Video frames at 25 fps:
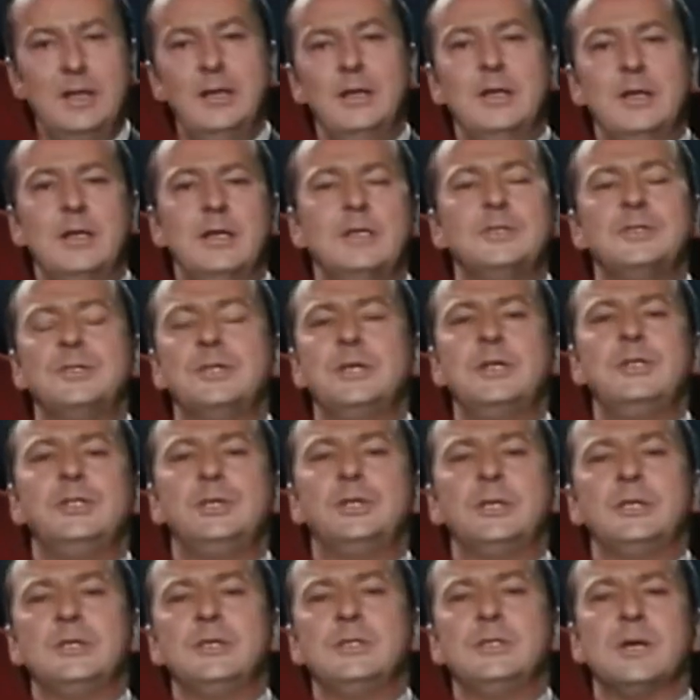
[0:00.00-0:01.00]
His
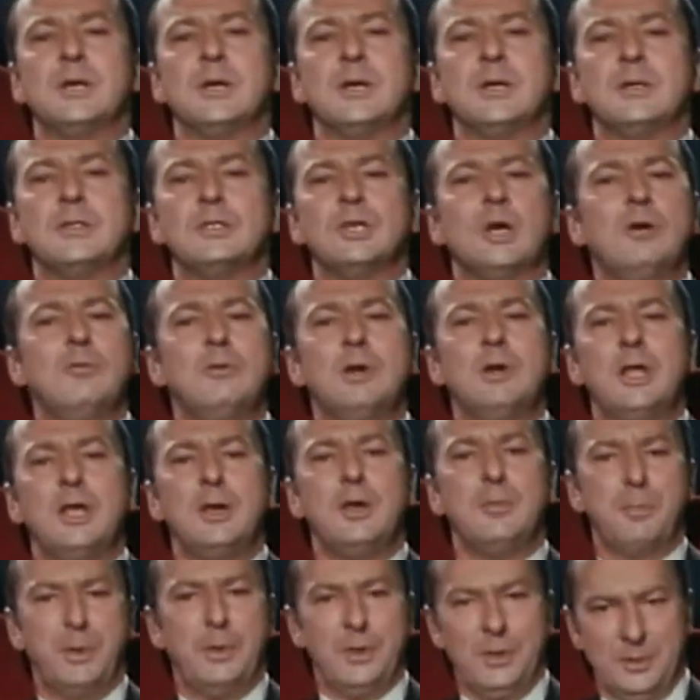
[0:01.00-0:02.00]
teachings are
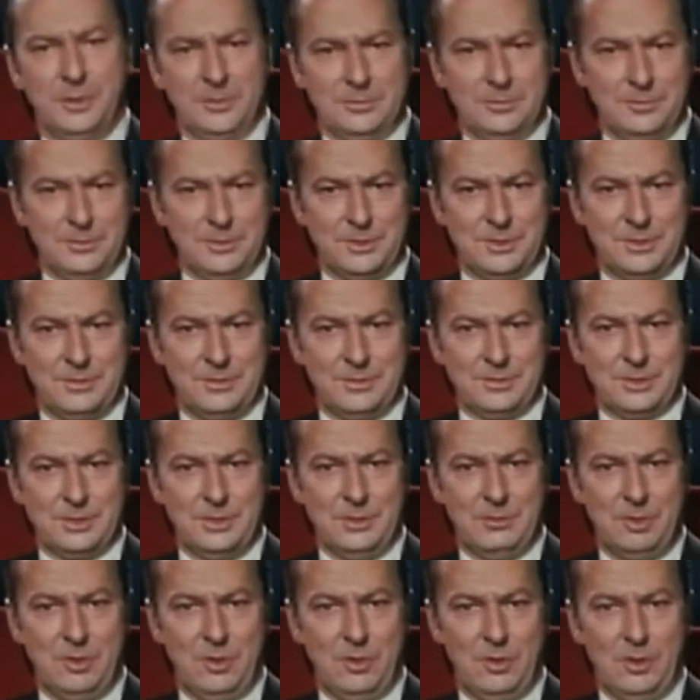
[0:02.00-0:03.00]
totally opposed to the
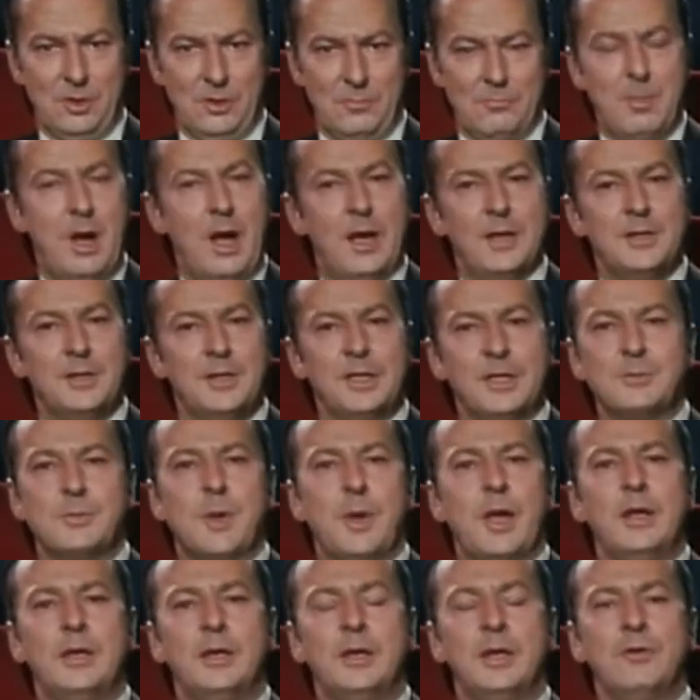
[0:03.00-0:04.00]
so-called
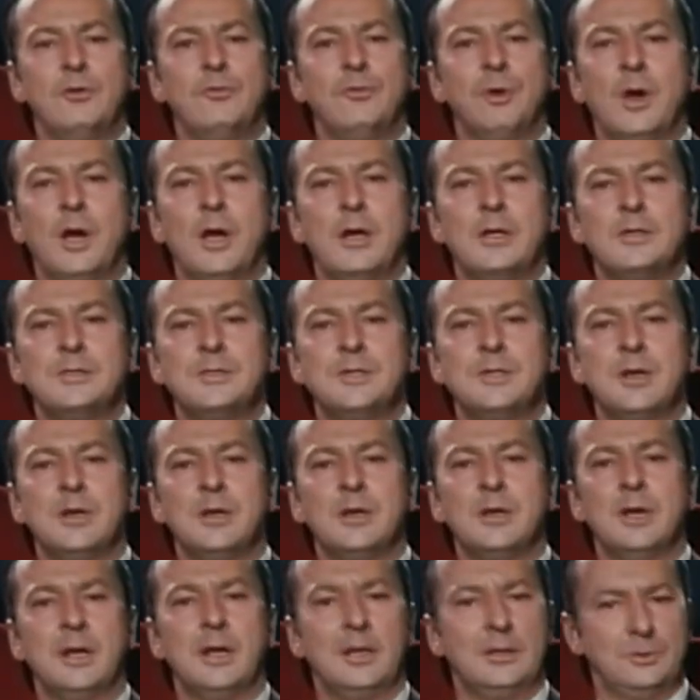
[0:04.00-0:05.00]
mind-expanding drugs
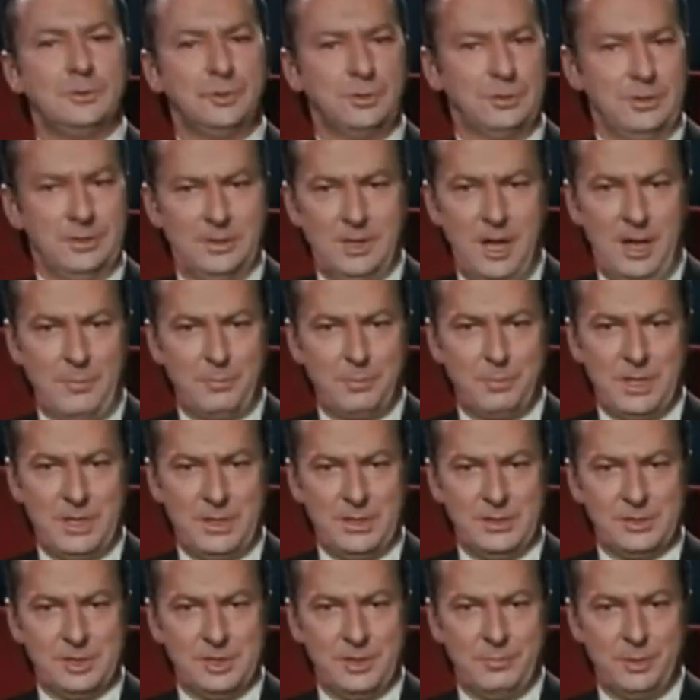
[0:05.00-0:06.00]
and should not
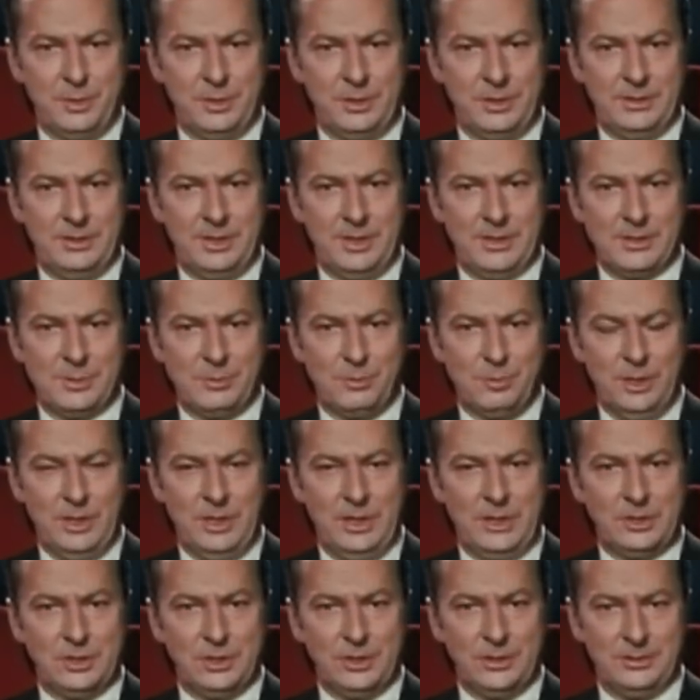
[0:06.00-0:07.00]
be interpreted as a
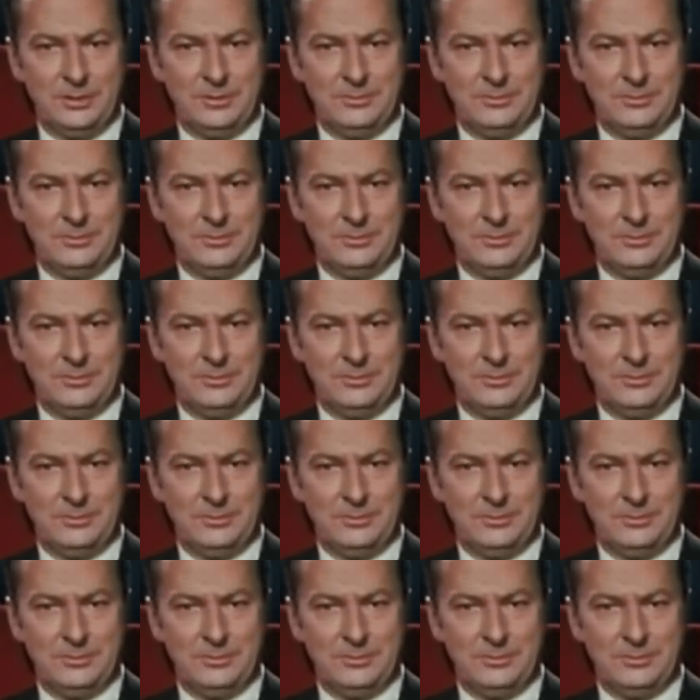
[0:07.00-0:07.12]
religion,